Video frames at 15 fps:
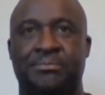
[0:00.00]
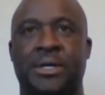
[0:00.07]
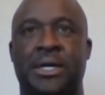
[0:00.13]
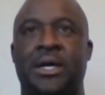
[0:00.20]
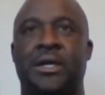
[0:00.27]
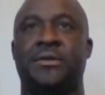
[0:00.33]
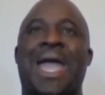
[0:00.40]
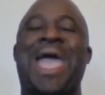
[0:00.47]

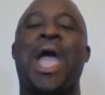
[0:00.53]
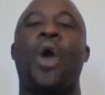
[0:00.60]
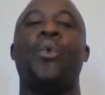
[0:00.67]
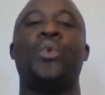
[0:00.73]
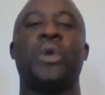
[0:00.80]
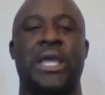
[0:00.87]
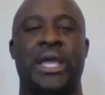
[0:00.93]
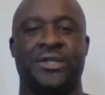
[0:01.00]
but how
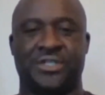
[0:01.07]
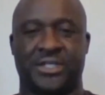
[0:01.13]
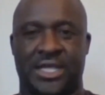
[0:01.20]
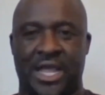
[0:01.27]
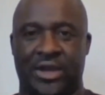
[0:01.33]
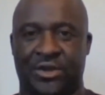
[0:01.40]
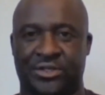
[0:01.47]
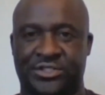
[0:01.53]
we
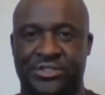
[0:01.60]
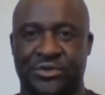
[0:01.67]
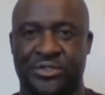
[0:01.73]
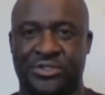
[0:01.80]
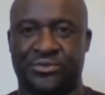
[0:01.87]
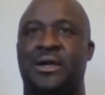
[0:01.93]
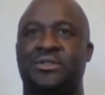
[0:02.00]
educate our students.